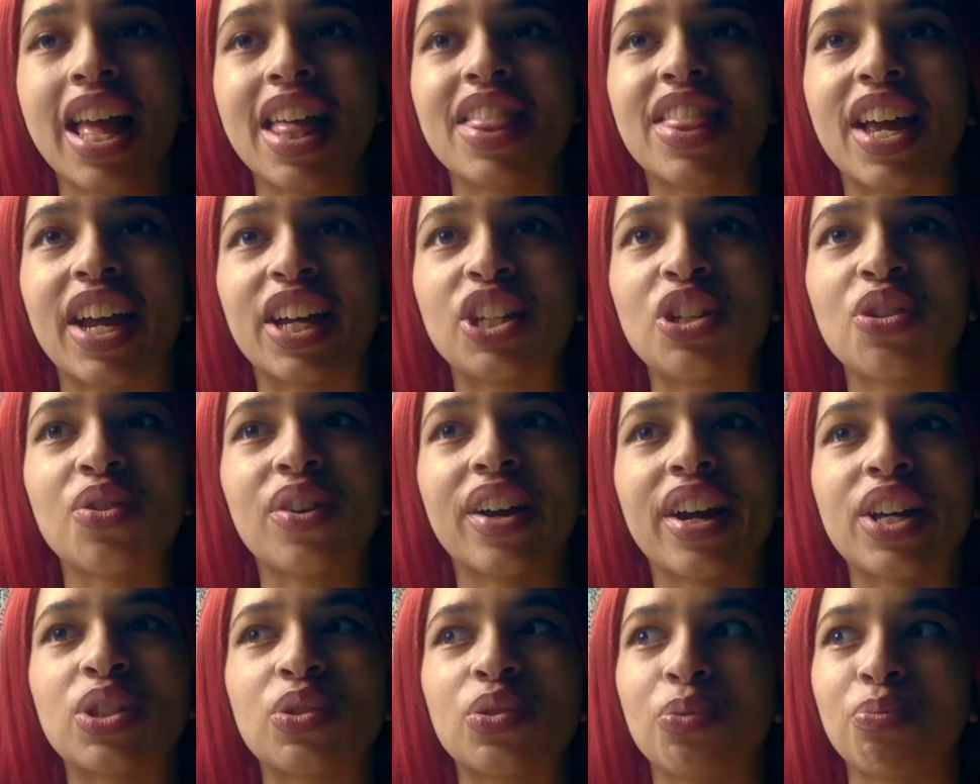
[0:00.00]
that you
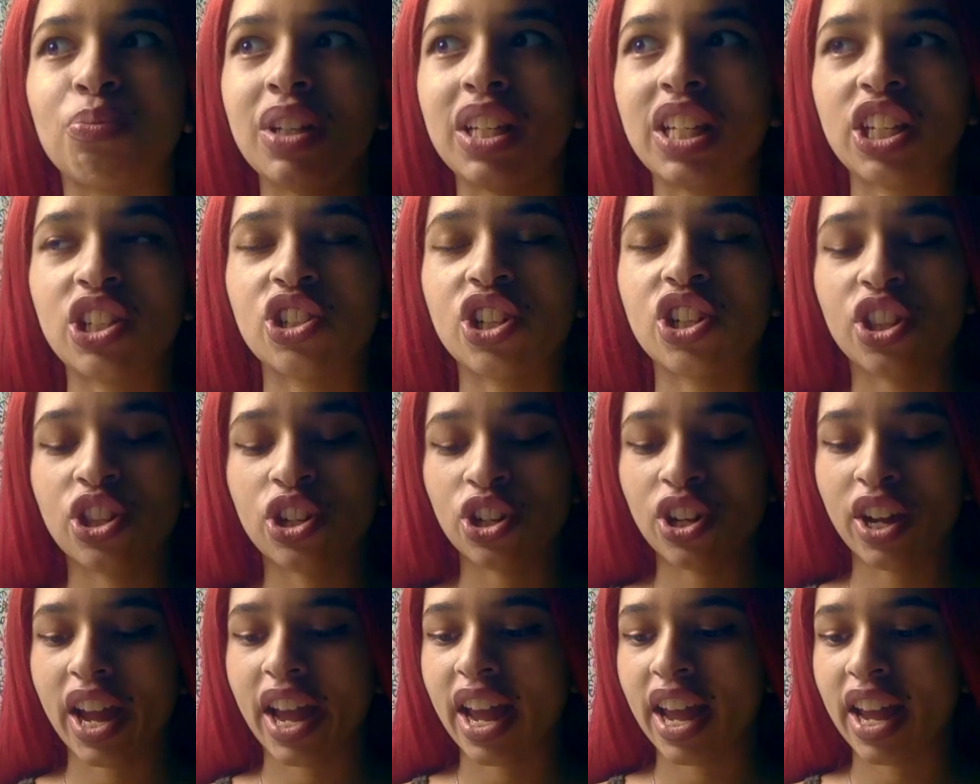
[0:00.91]
guys would meet each
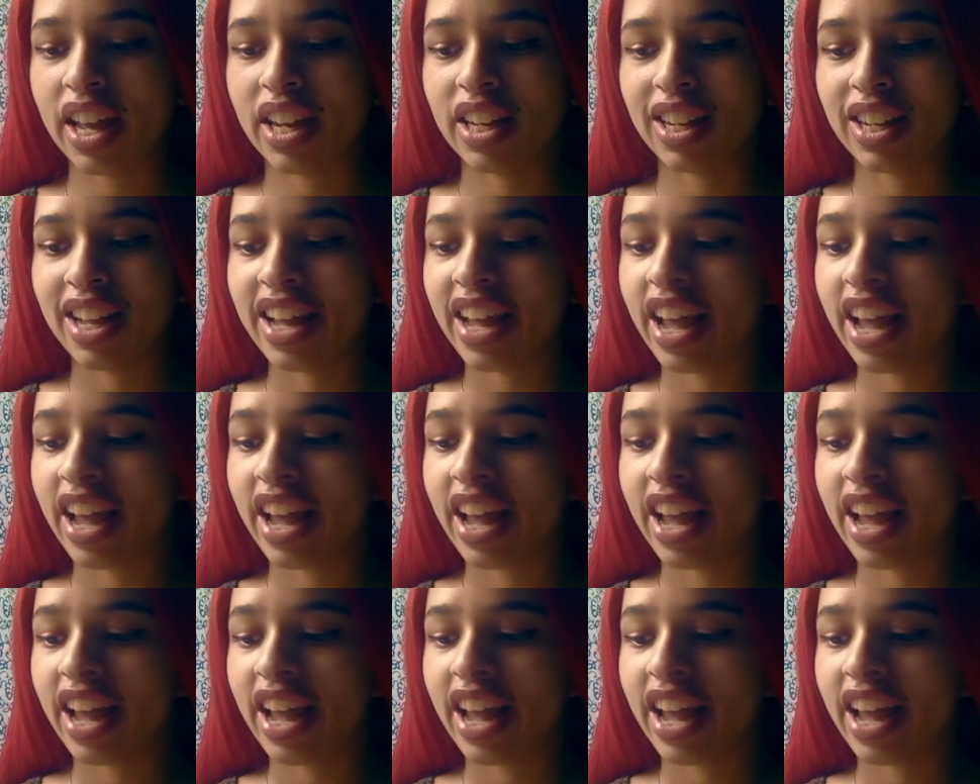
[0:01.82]
other and